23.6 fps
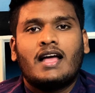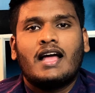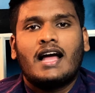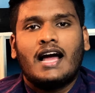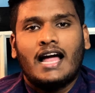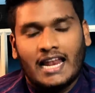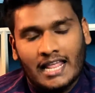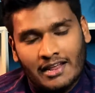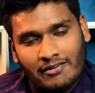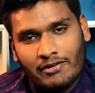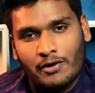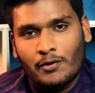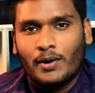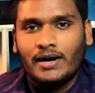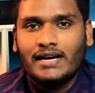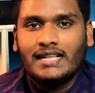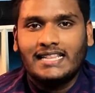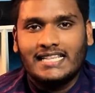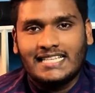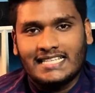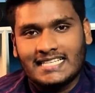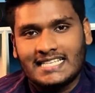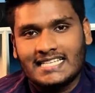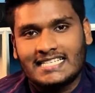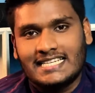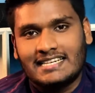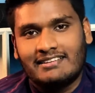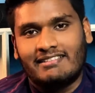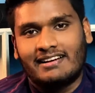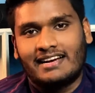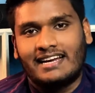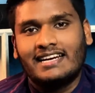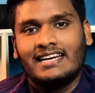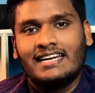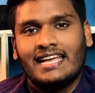Hello everyone, this is
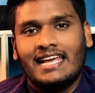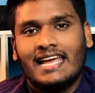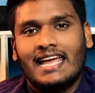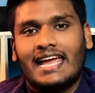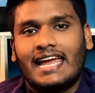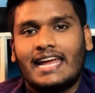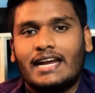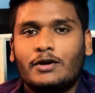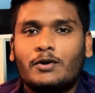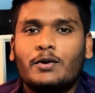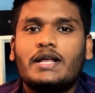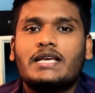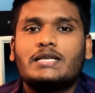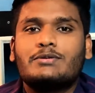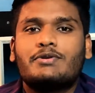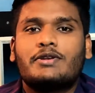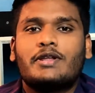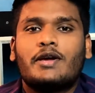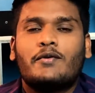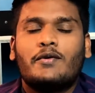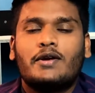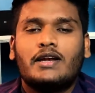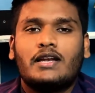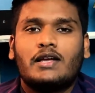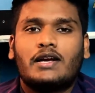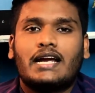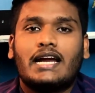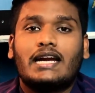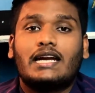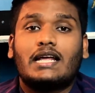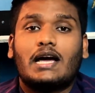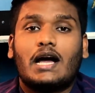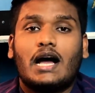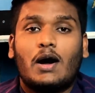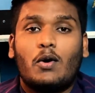Jeevakan. In today's video, we'll look
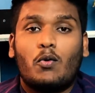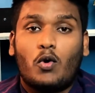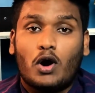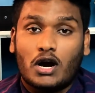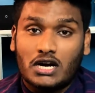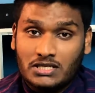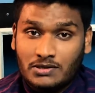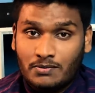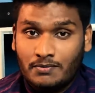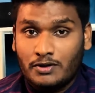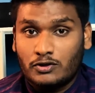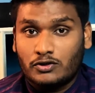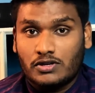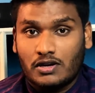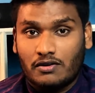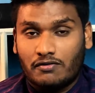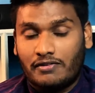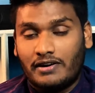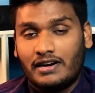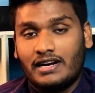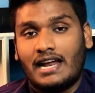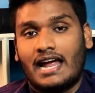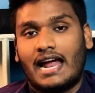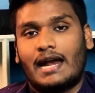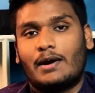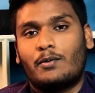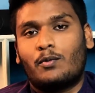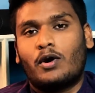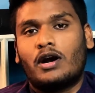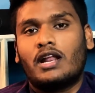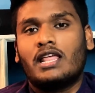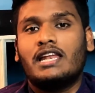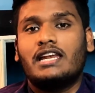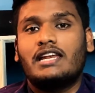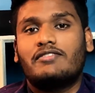at what is a mutual fund and what
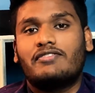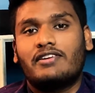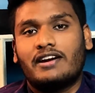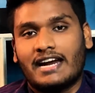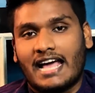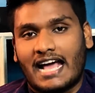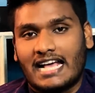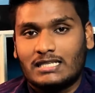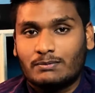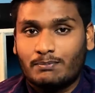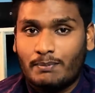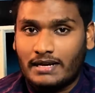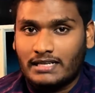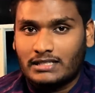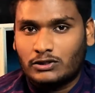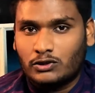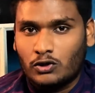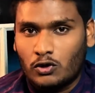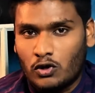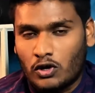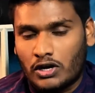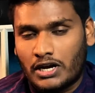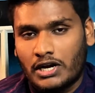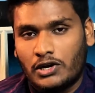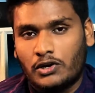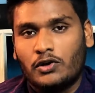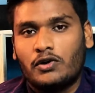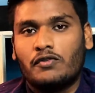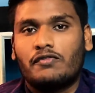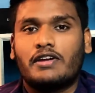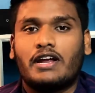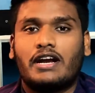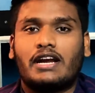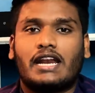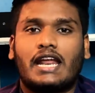are the different aspects to look into if
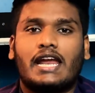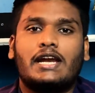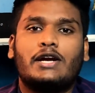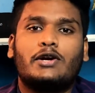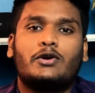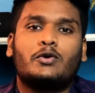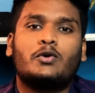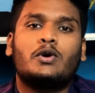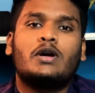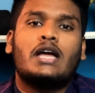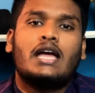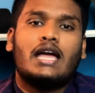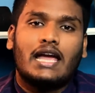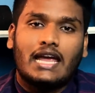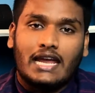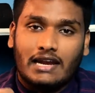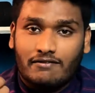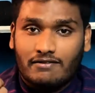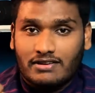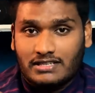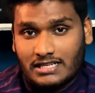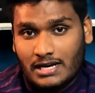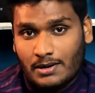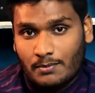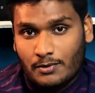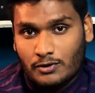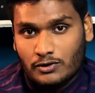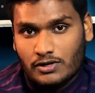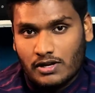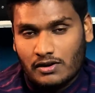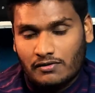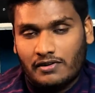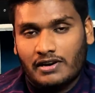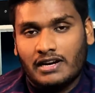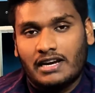you're trying to invest in
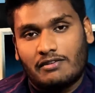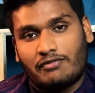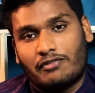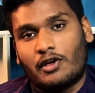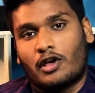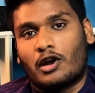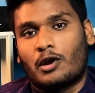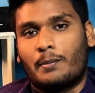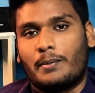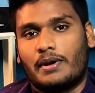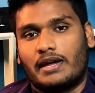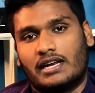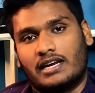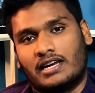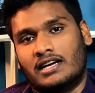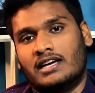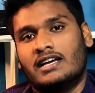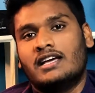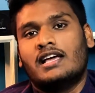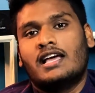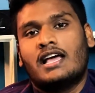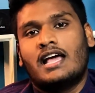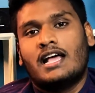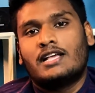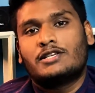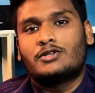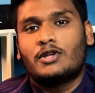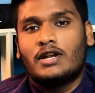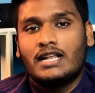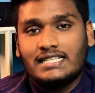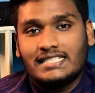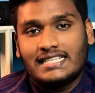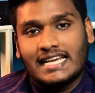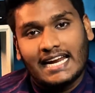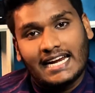mutual fund if you're a beginner. So
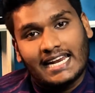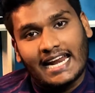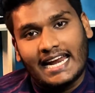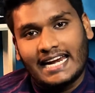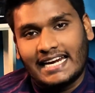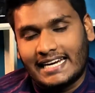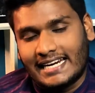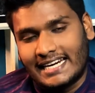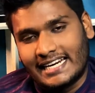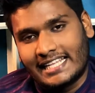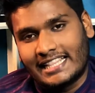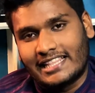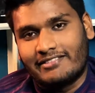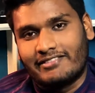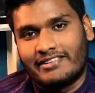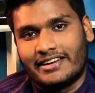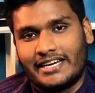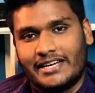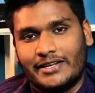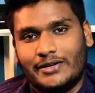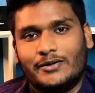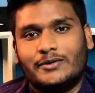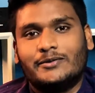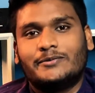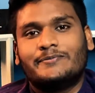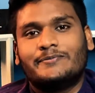let's get right into the video.